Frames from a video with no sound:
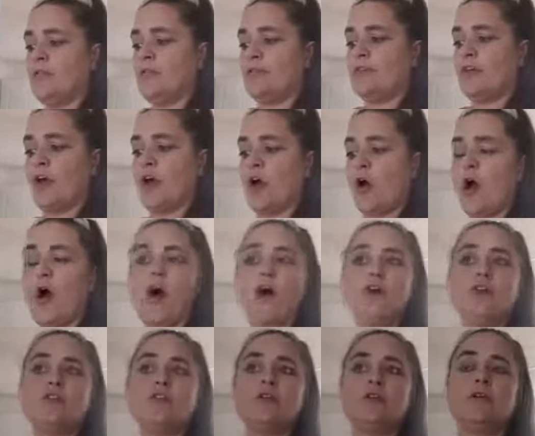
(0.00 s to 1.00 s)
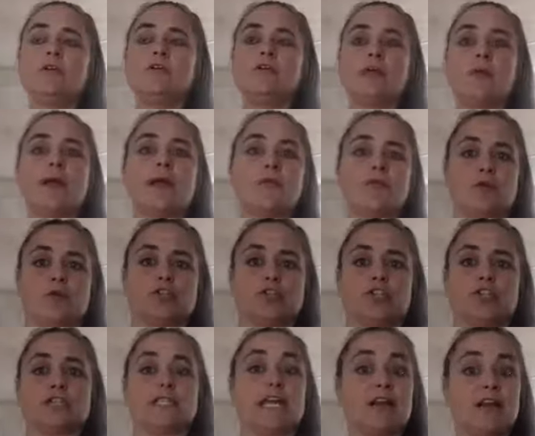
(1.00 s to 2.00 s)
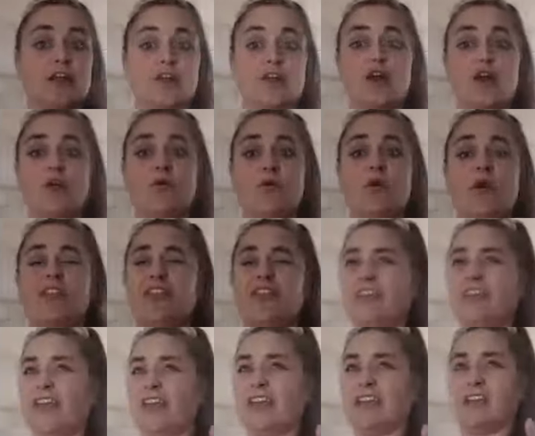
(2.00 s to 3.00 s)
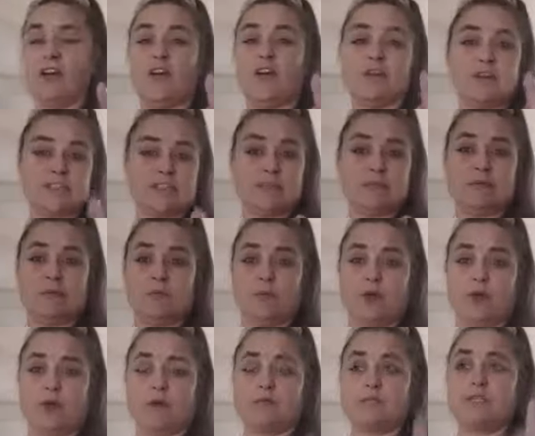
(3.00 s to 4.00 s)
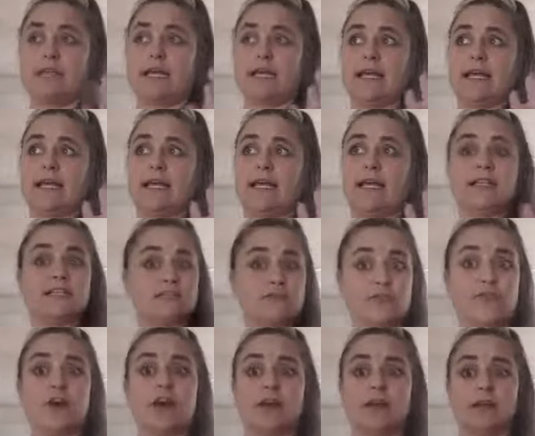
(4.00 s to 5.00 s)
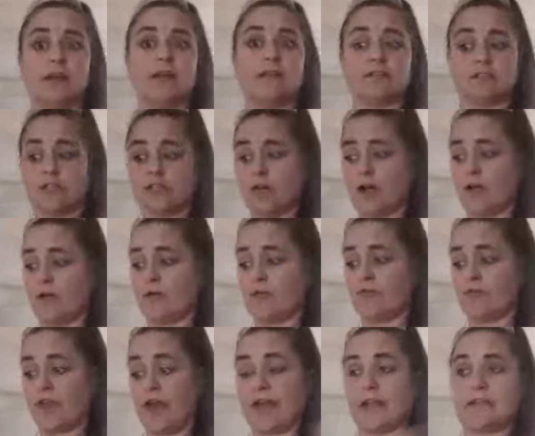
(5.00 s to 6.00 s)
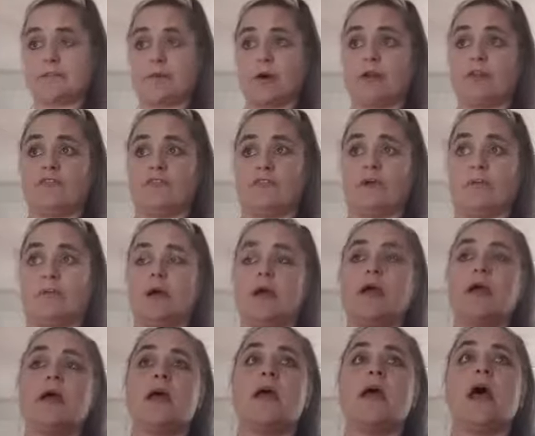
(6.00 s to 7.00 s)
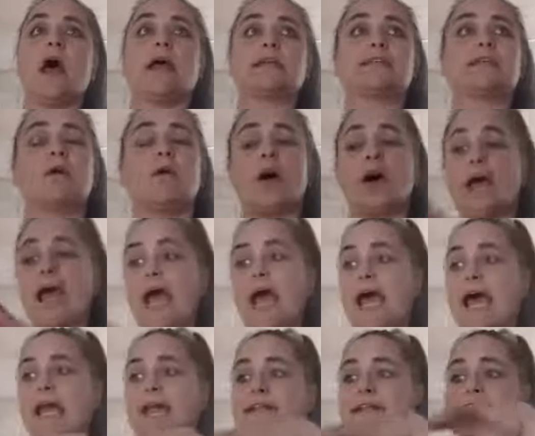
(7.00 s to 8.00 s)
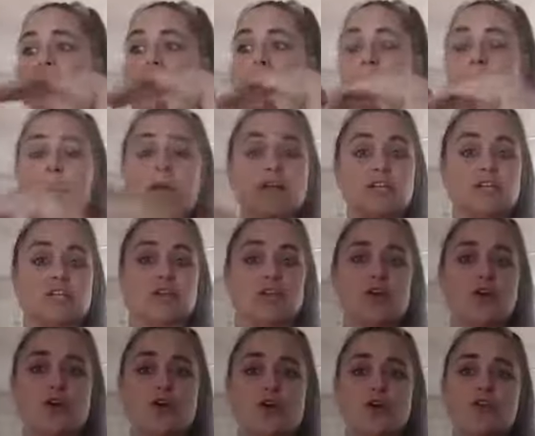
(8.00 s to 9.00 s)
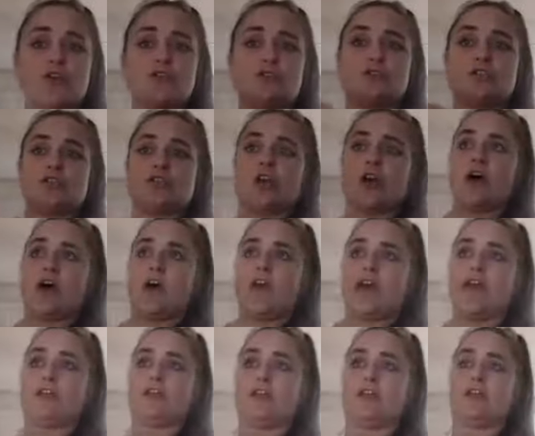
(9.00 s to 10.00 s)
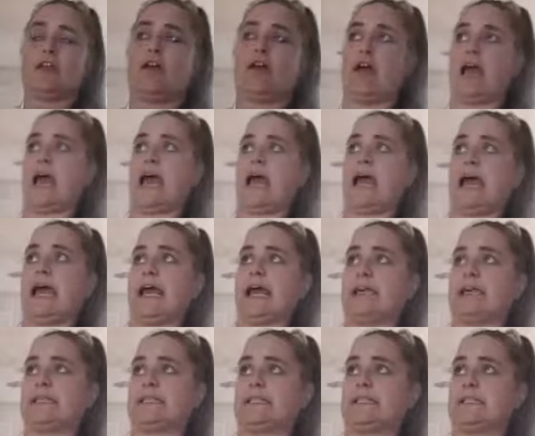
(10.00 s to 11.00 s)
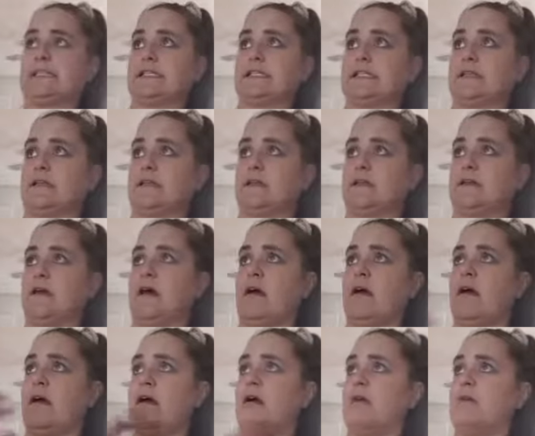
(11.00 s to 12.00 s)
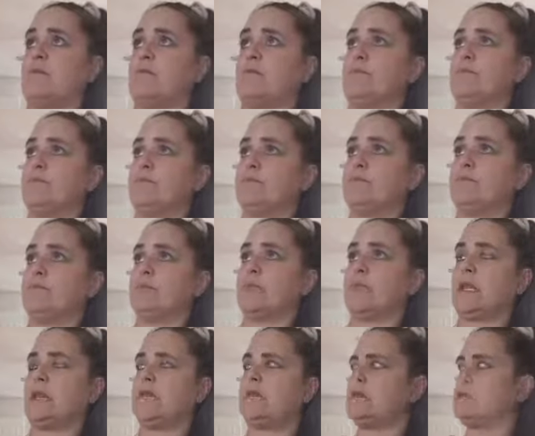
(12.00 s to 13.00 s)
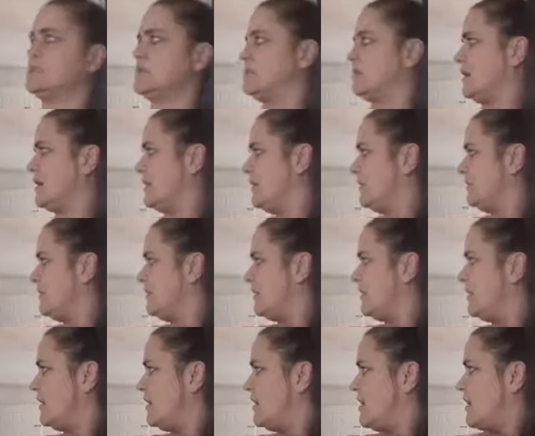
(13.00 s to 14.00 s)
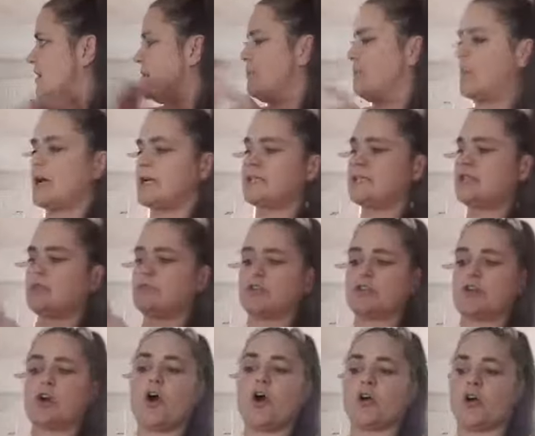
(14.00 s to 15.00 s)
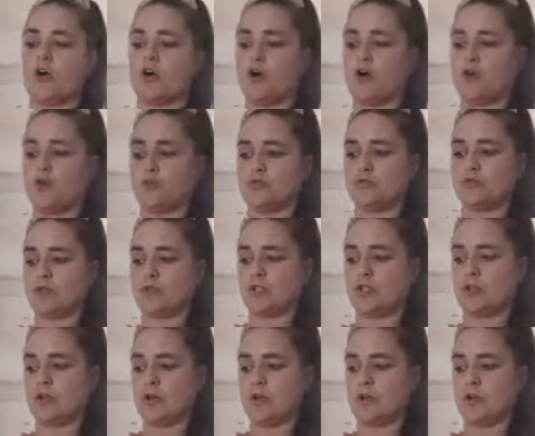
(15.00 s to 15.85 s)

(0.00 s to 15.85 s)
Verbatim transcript: that on the Weight Watchers, and I know, I think on the Slimming World, it's free because I know that is one of them. So I had mussels. I think I had. Um, what else did I have? Mussels, cockles,